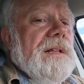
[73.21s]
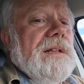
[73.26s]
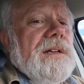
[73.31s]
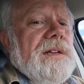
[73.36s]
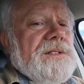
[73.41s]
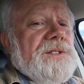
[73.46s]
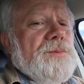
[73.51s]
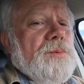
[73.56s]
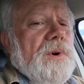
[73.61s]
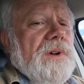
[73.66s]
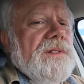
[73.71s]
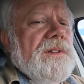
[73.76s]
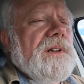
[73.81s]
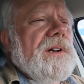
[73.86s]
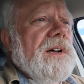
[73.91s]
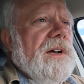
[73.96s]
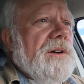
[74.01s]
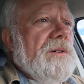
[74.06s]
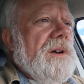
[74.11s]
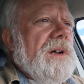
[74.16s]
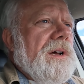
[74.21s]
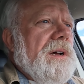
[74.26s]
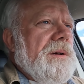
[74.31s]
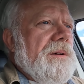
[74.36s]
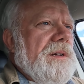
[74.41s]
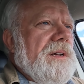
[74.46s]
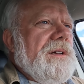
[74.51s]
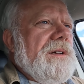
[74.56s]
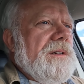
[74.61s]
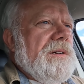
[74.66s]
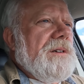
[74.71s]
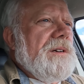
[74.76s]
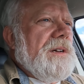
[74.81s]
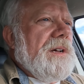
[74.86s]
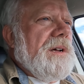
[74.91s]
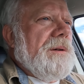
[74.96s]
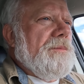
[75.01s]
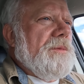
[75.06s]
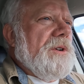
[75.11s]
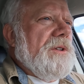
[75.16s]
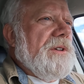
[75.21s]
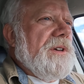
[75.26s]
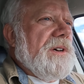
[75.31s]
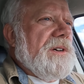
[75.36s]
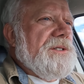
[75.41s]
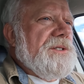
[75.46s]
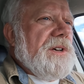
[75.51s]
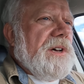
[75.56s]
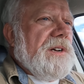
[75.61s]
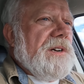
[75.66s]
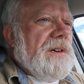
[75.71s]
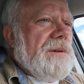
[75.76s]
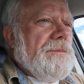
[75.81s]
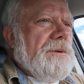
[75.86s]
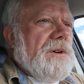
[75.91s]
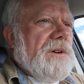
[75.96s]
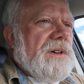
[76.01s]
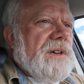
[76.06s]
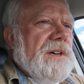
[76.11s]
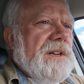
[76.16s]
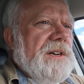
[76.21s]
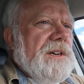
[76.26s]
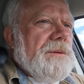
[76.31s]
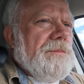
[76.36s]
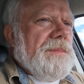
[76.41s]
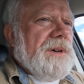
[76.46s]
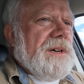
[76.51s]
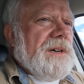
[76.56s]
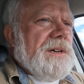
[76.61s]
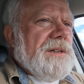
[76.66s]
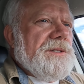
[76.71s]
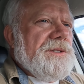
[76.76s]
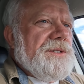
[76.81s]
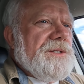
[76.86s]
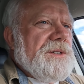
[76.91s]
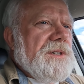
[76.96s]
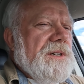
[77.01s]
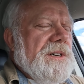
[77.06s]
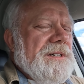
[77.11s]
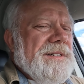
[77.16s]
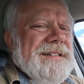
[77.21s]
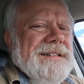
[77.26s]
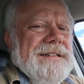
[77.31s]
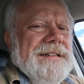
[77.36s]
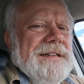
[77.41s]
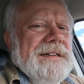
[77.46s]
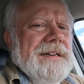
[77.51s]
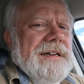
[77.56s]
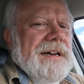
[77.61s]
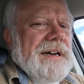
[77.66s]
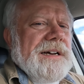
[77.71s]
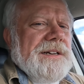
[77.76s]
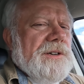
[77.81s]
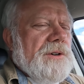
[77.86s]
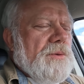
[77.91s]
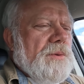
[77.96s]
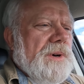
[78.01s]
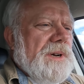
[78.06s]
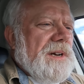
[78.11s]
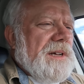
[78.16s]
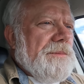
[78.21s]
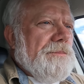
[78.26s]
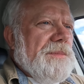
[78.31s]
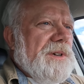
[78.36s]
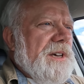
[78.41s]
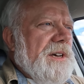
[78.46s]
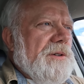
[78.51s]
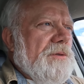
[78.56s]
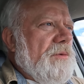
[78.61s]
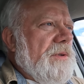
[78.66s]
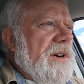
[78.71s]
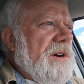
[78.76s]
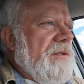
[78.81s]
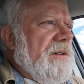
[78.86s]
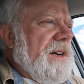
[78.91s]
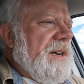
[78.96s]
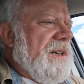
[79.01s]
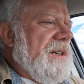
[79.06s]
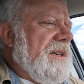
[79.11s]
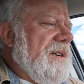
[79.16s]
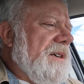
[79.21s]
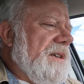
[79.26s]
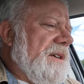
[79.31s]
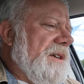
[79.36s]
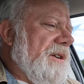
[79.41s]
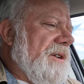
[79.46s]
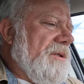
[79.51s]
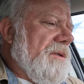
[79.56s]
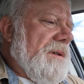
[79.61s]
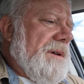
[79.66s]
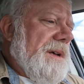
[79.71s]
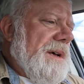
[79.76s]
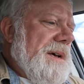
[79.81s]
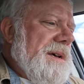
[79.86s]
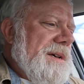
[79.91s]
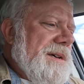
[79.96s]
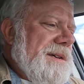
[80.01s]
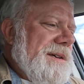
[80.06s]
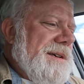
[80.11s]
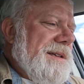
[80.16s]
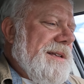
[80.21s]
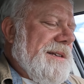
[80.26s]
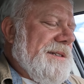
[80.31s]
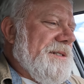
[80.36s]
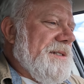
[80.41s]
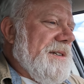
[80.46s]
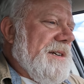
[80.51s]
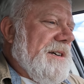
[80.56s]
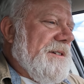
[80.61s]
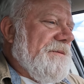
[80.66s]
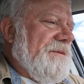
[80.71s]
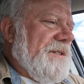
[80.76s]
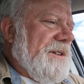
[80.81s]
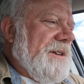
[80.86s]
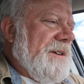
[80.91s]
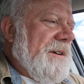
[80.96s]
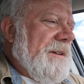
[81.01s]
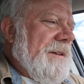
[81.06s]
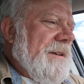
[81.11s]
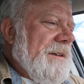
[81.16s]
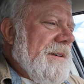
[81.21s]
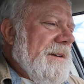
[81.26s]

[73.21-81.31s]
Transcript: it's one that I'm really excited about getting, because I don't want to get rear-ended. It's not fun.